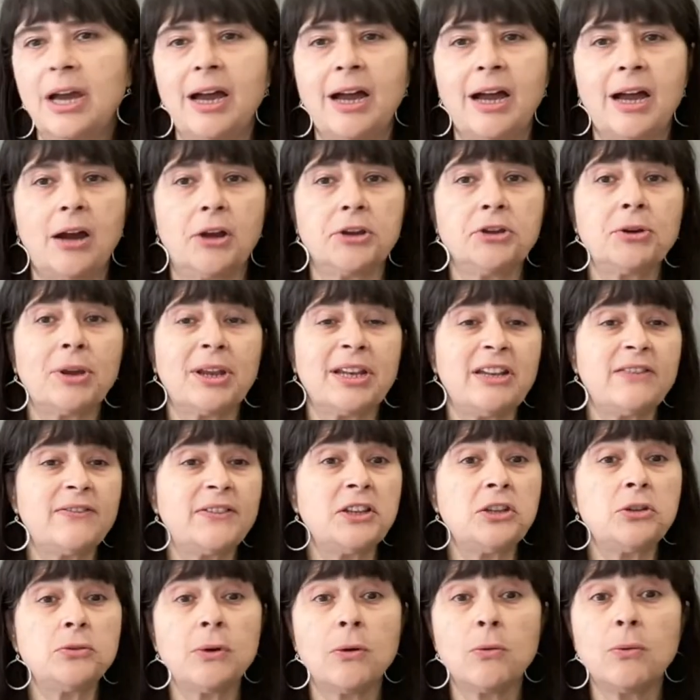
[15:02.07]
You can
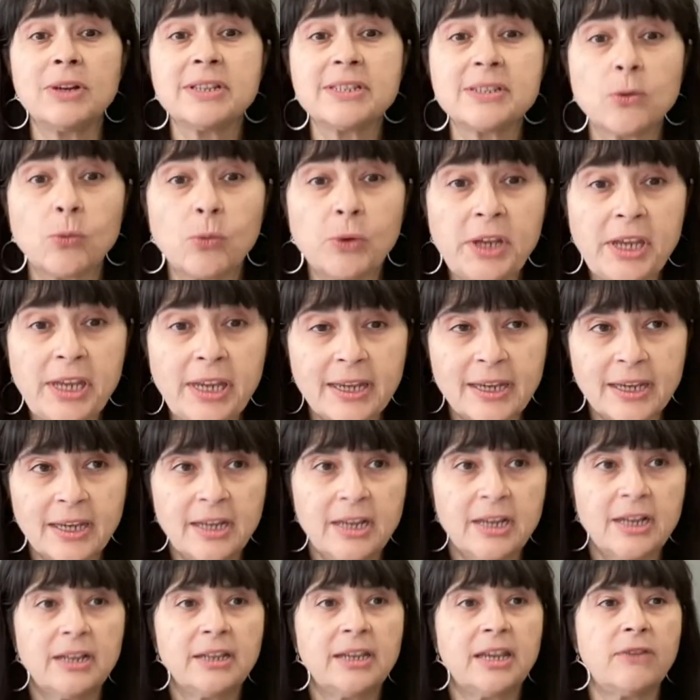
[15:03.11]
even do it once a week.
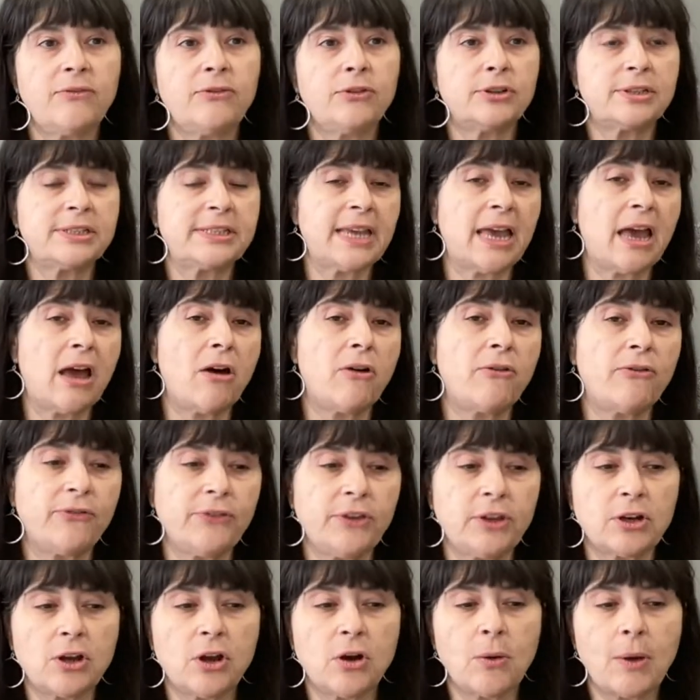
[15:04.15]
Give yourself,
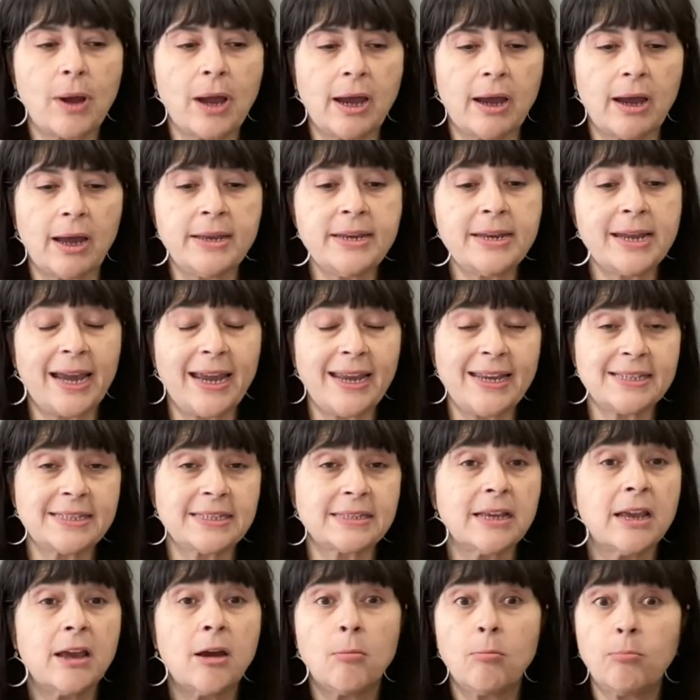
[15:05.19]
a
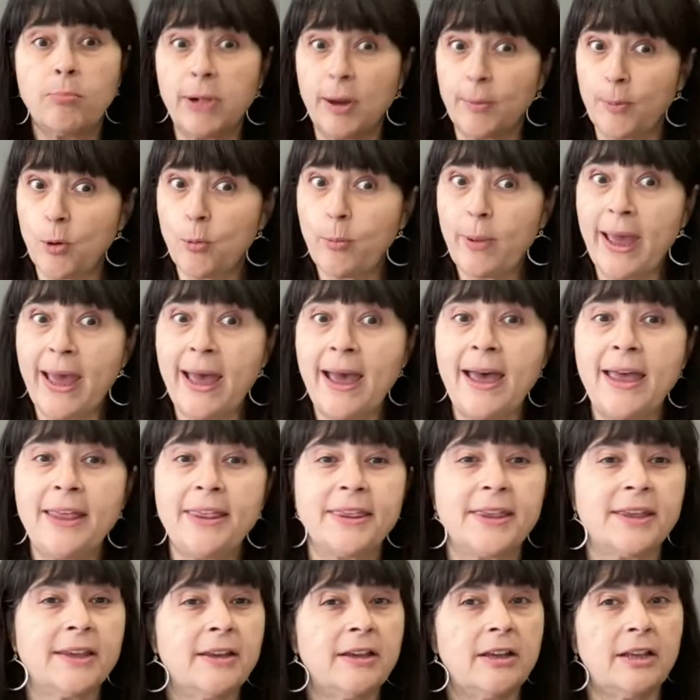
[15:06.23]
nice bubble bath.